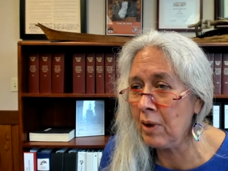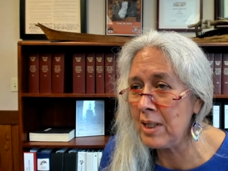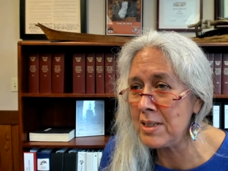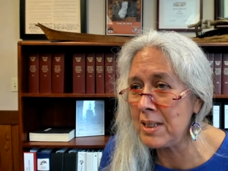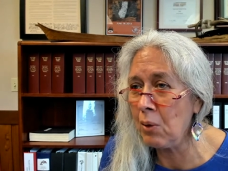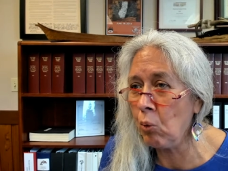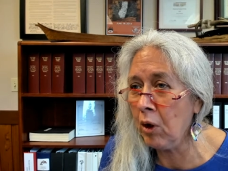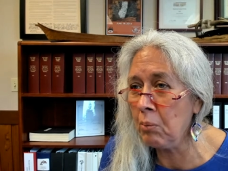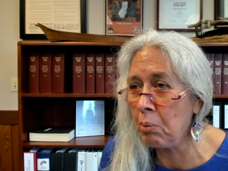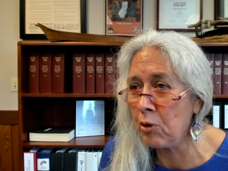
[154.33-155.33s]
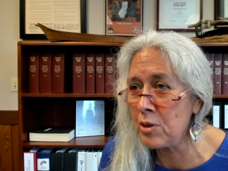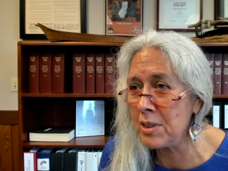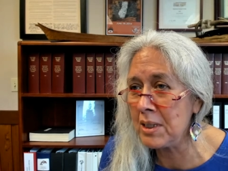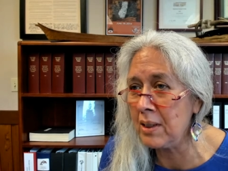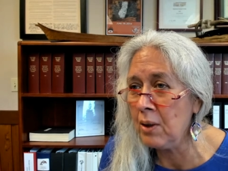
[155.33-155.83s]
is that one
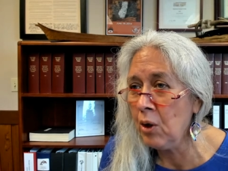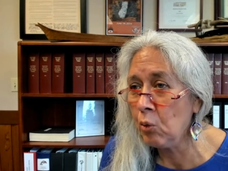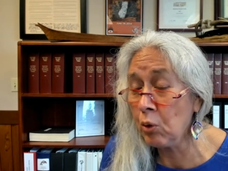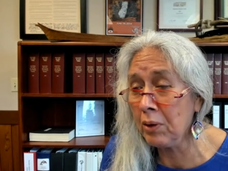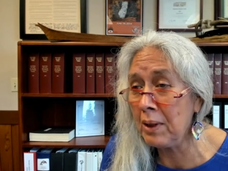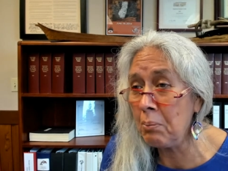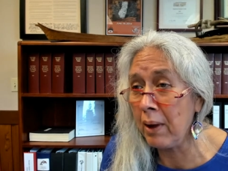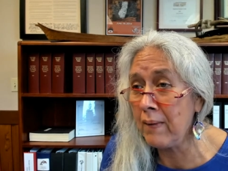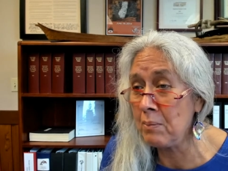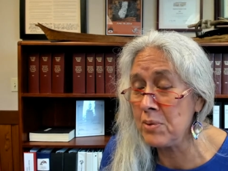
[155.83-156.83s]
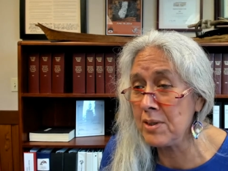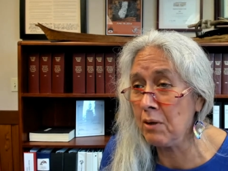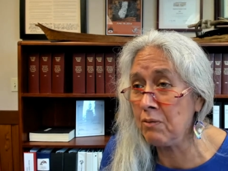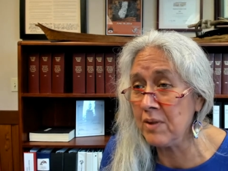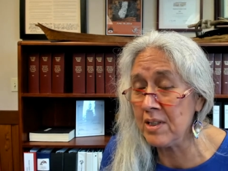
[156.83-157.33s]
person really by
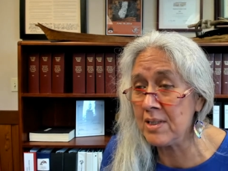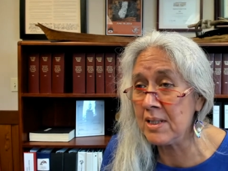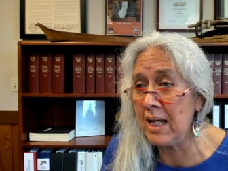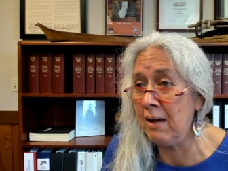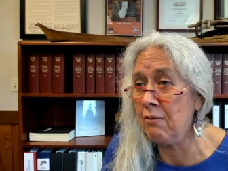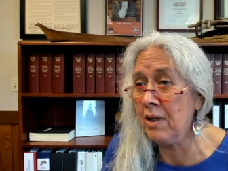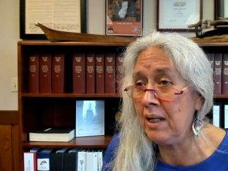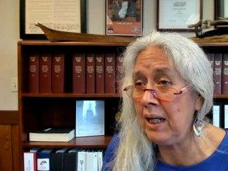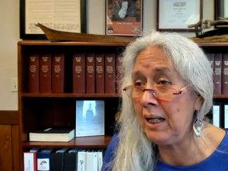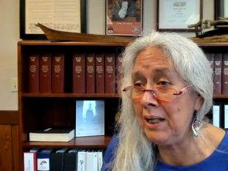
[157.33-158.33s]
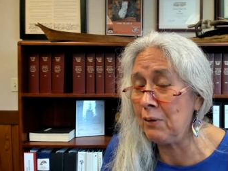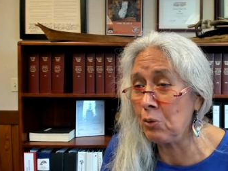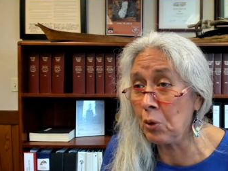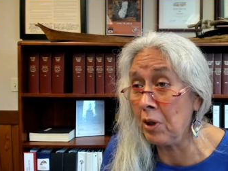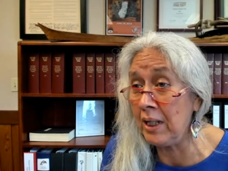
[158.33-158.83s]
themselves doesn't have any
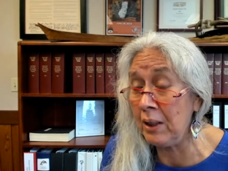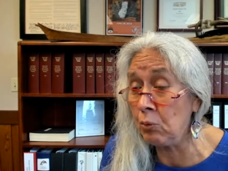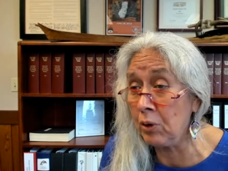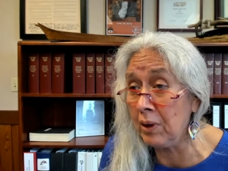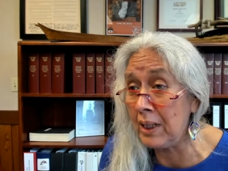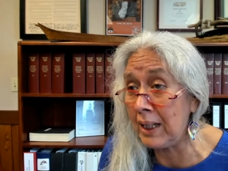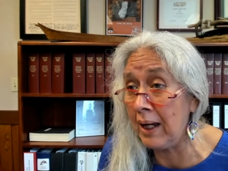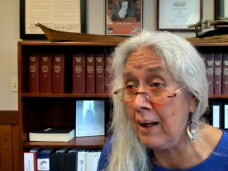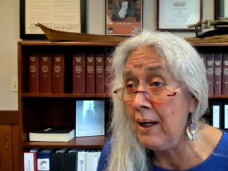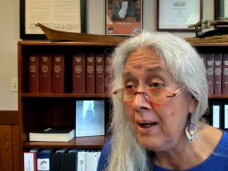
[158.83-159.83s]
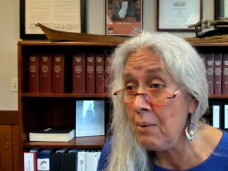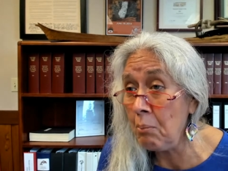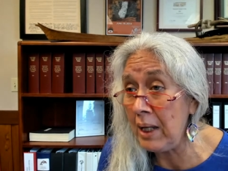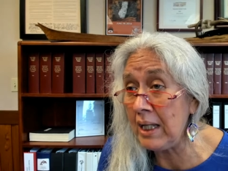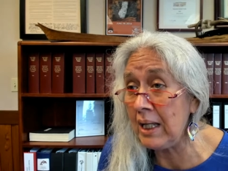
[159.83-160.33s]
authority and really can't
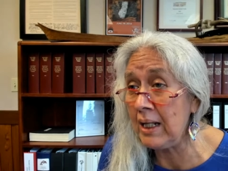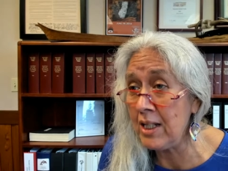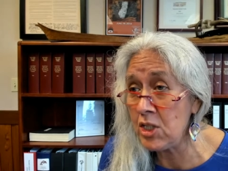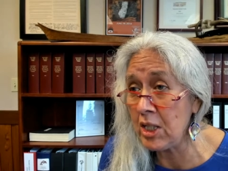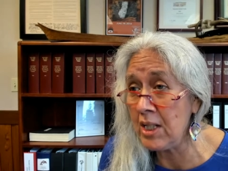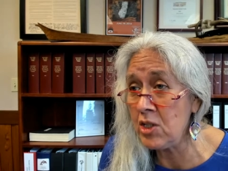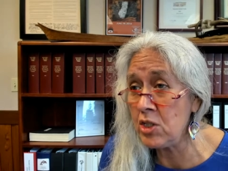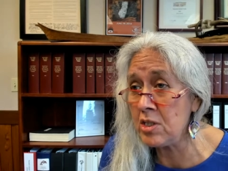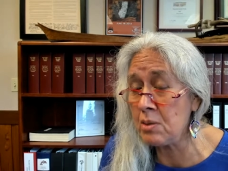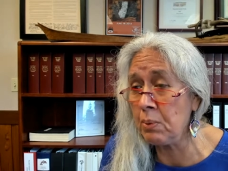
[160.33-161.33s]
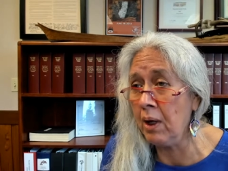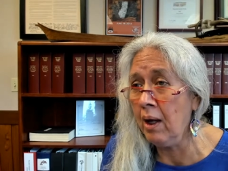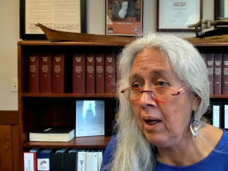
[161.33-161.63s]
make any changes. But